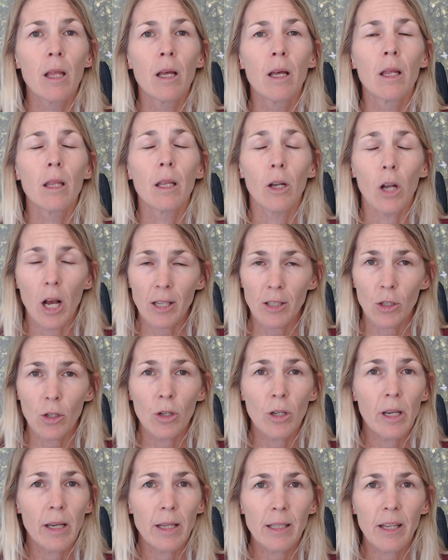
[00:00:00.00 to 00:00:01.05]
The last 2
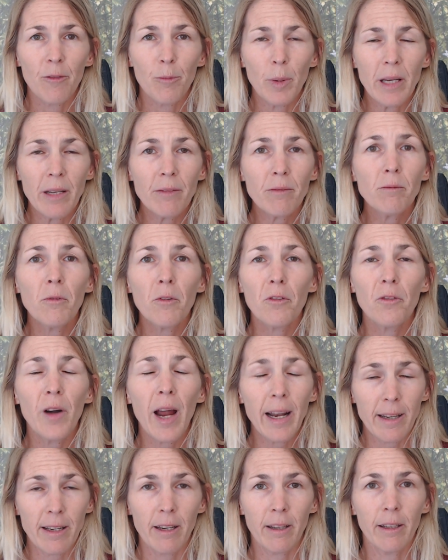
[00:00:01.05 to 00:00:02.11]
years have been
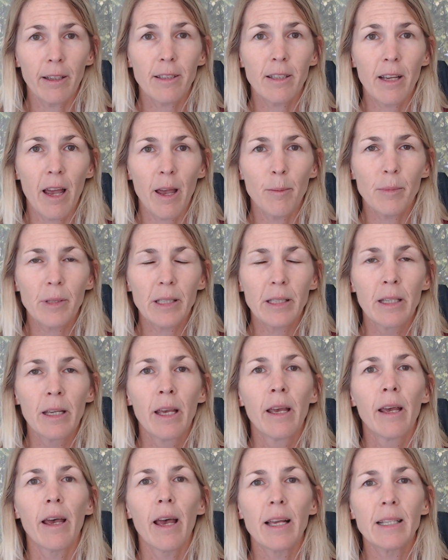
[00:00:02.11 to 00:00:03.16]
frightening at times,
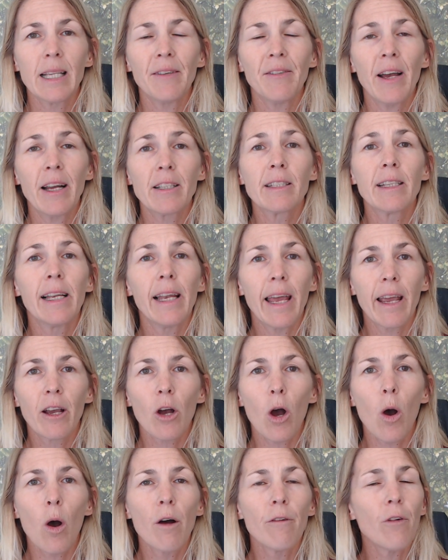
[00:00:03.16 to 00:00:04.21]
as I've had to let go
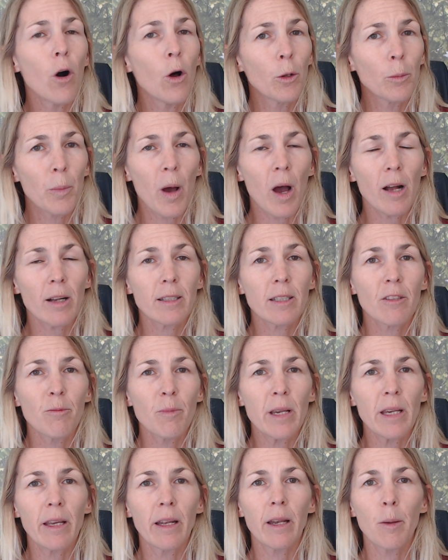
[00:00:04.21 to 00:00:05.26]
of old parts of
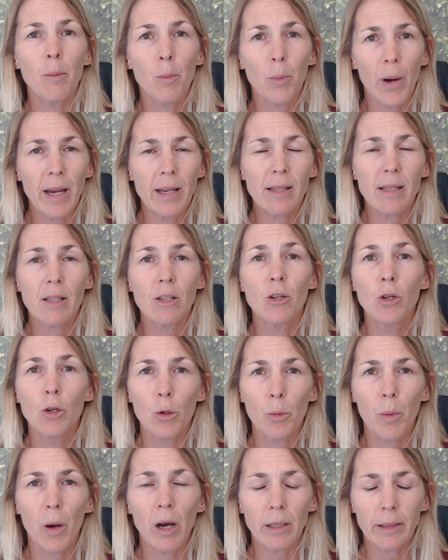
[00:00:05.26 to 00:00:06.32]
me and embrace new
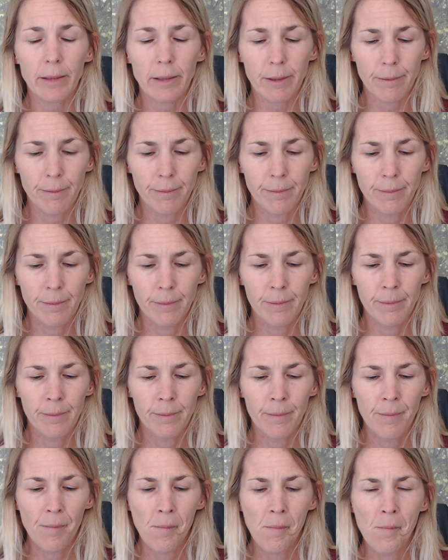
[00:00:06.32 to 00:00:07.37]
parts.
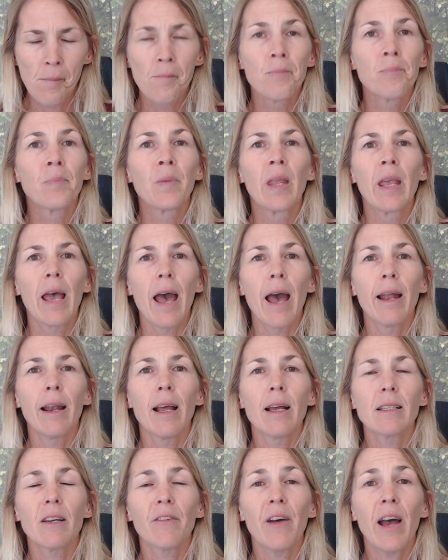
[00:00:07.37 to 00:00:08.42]
And
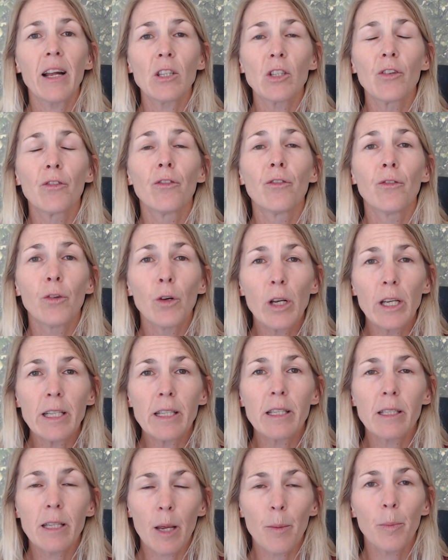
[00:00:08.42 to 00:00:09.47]
as I've had to fully
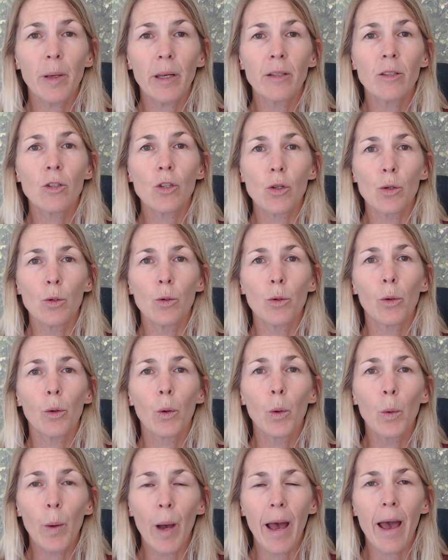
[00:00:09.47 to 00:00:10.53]
step into
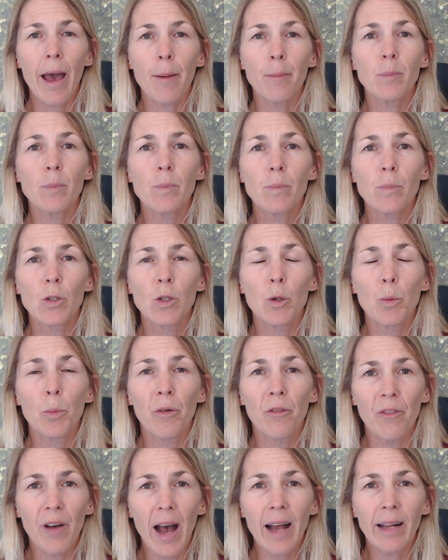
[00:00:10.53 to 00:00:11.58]
who I am to
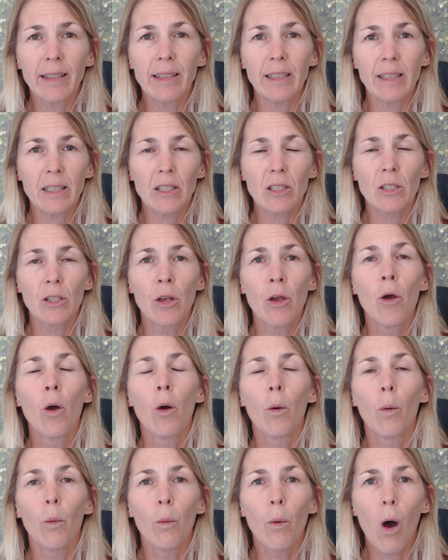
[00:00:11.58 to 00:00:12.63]
provide this
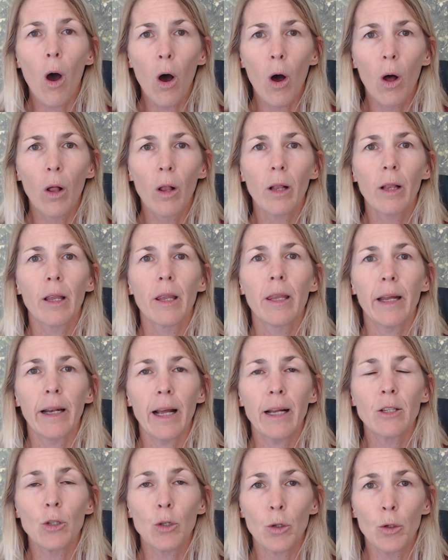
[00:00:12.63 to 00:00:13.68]
role that I
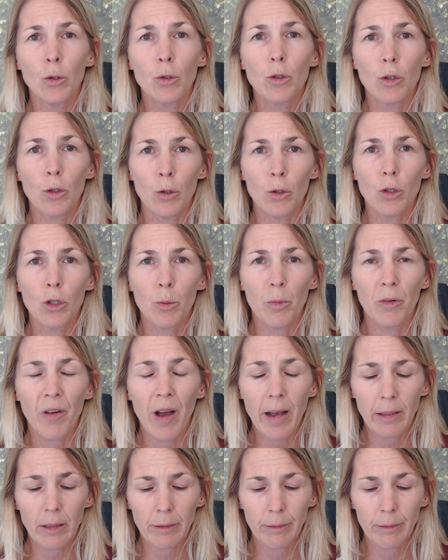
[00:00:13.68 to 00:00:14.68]
do choose to provide.